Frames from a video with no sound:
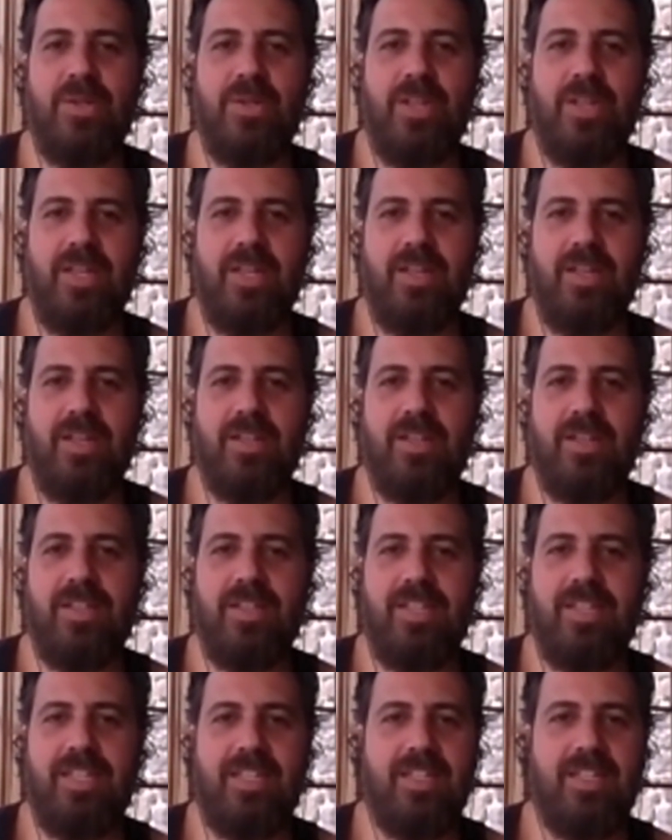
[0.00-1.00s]

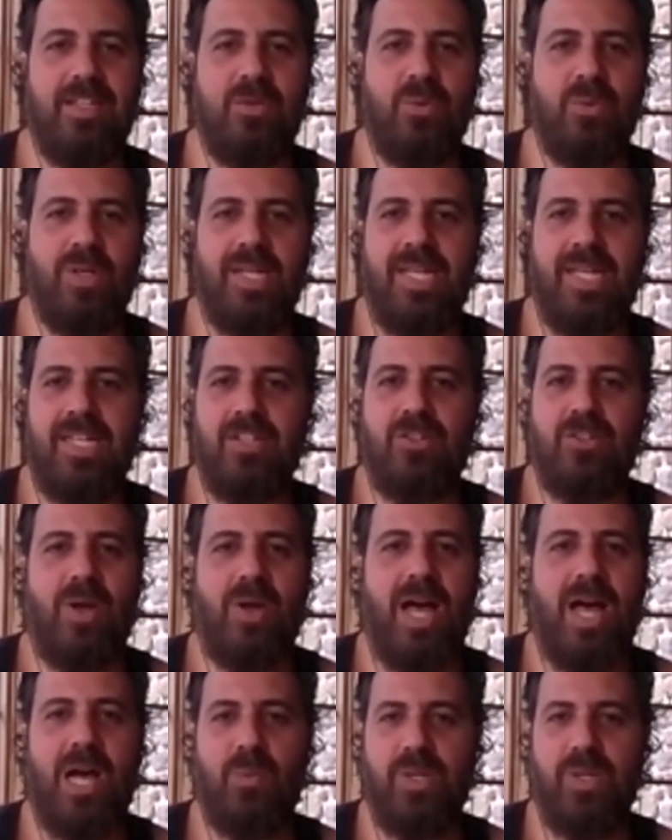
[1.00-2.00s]
it related to
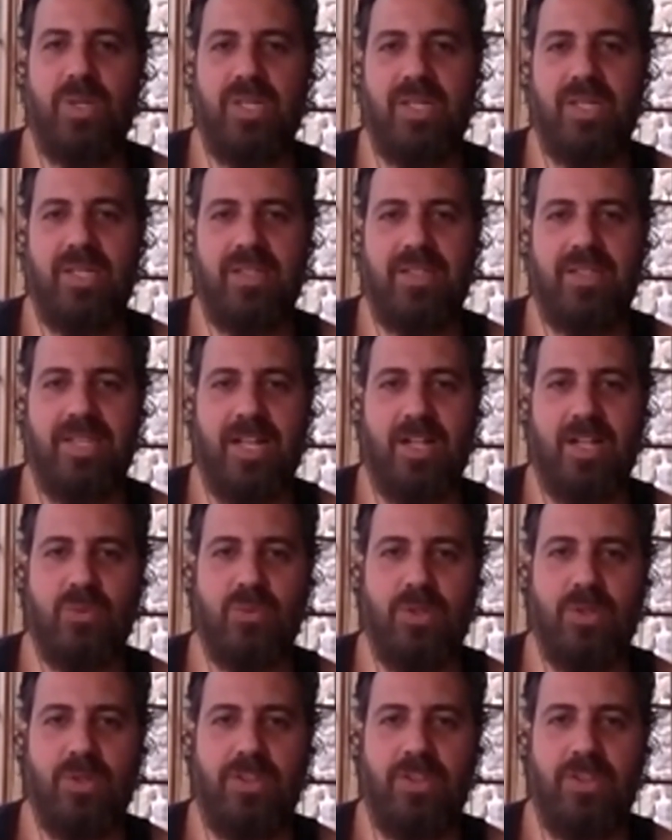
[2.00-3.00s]
how we dealt
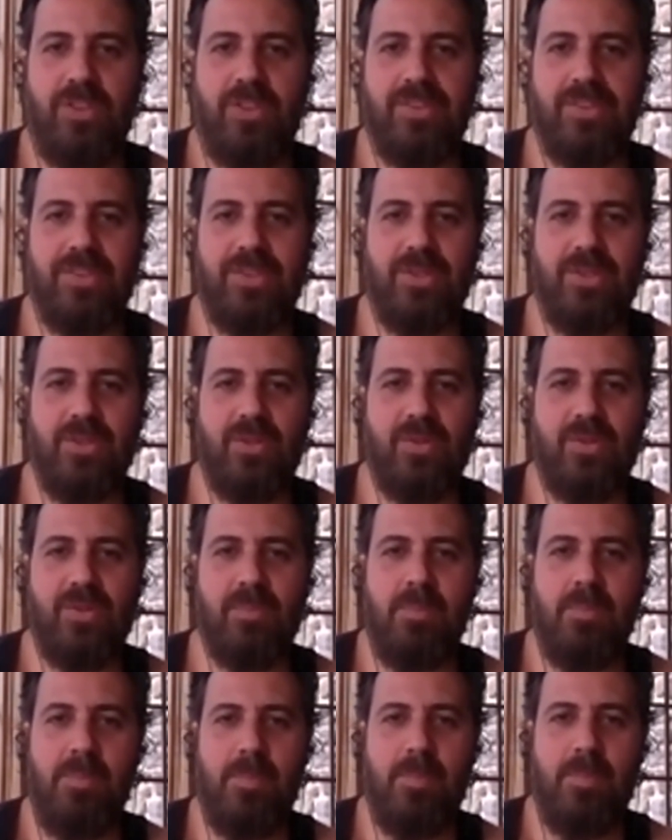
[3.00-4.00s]
with
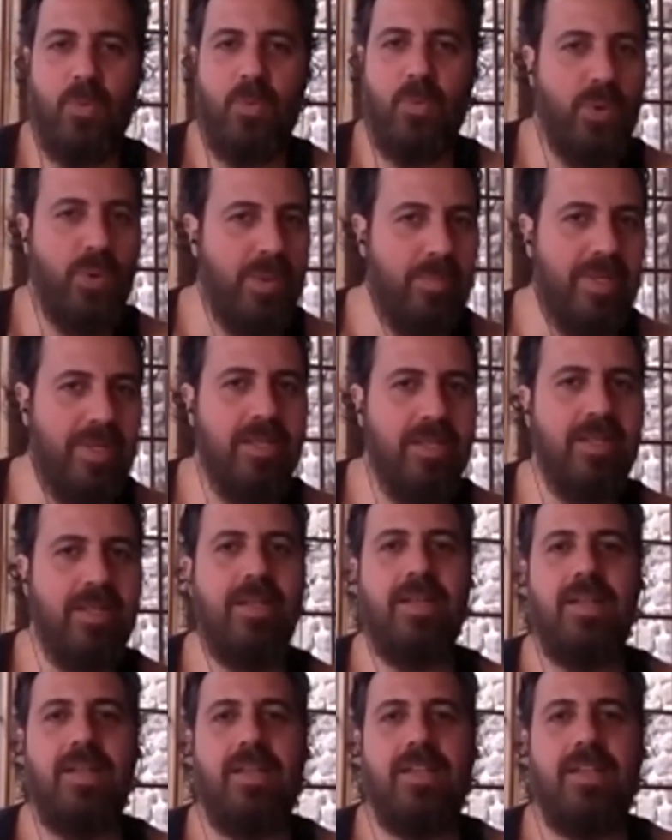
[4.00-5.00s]
women.
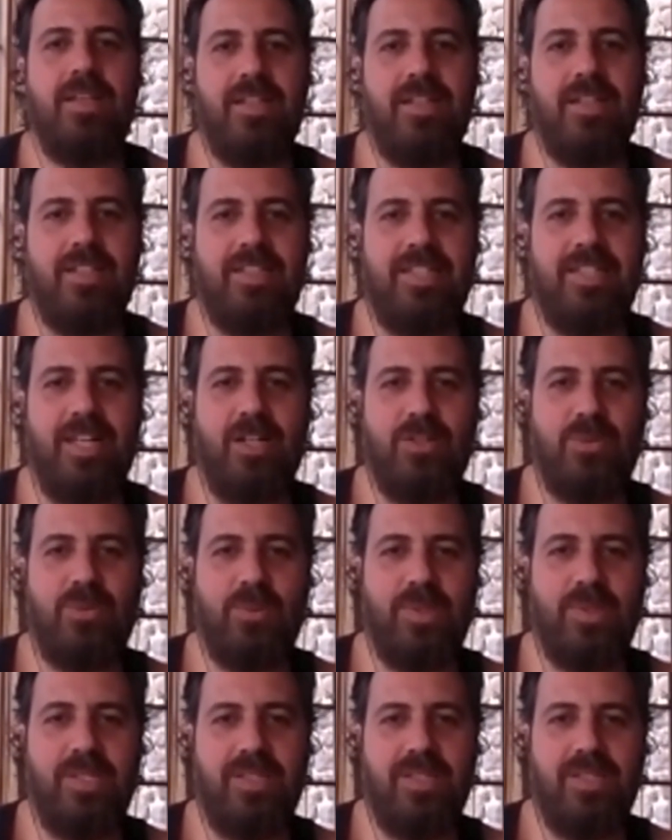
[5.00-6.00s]
It dealt
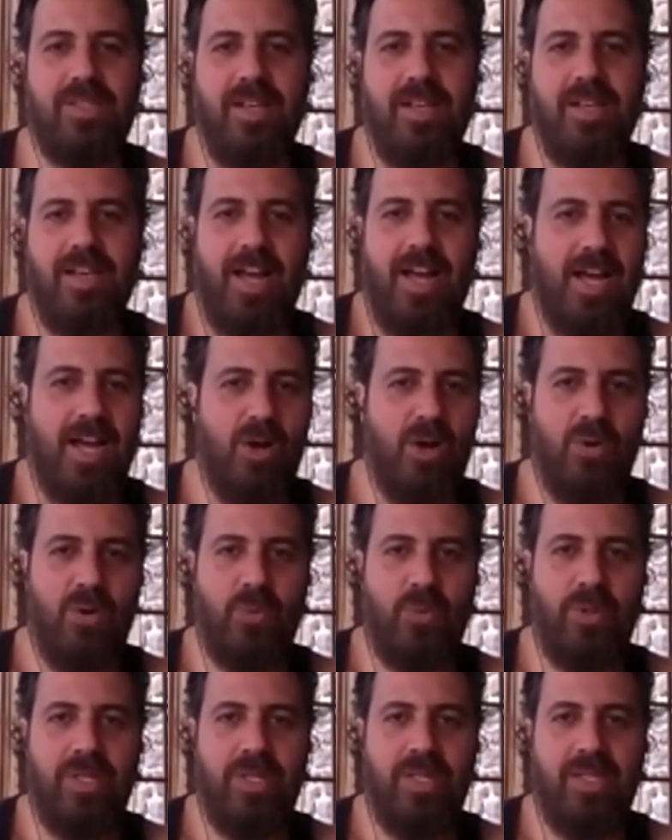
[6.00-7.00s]
with how
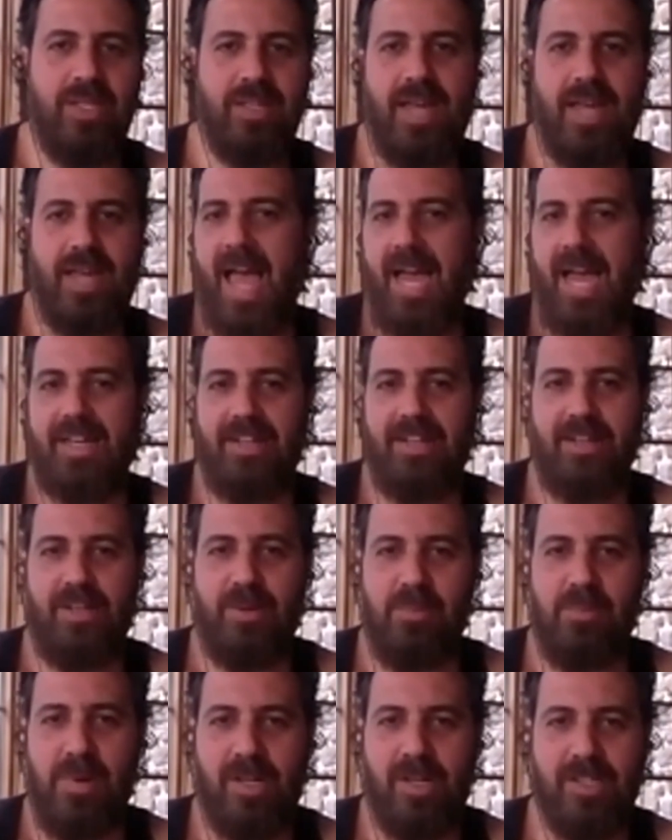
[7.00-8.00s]
we acted
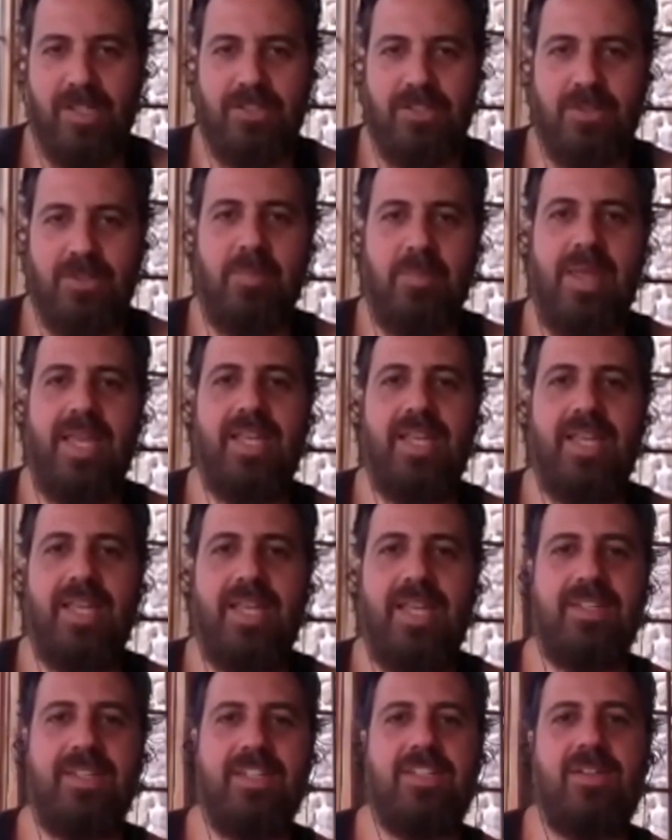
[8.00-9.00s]
amongst men.
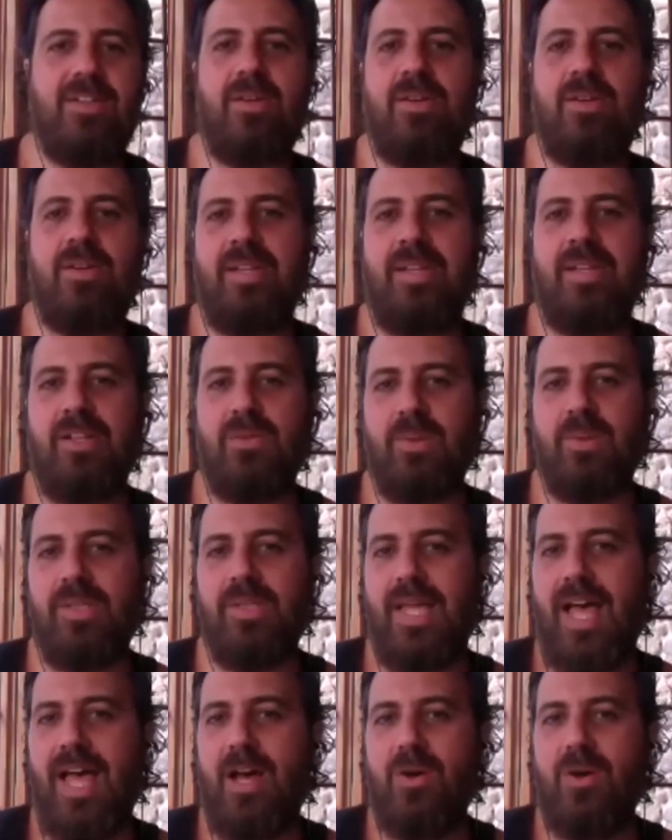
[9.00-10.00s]
It dealt with
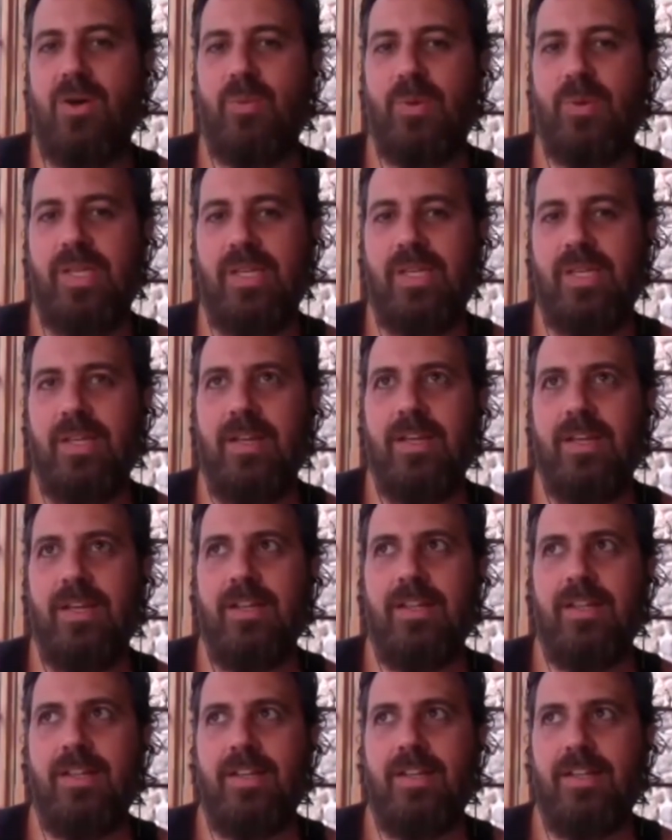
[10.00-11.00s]
how we
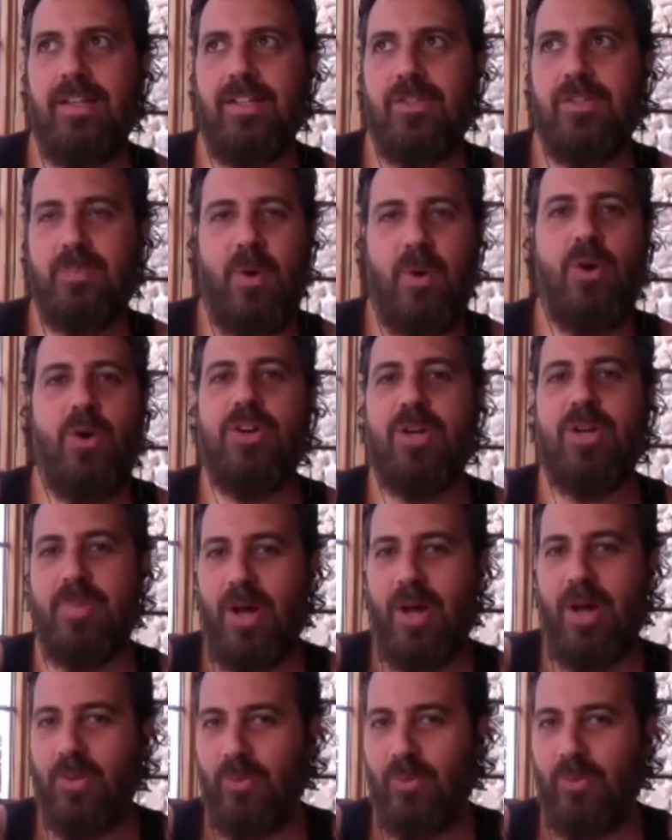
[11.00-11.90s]
spoke about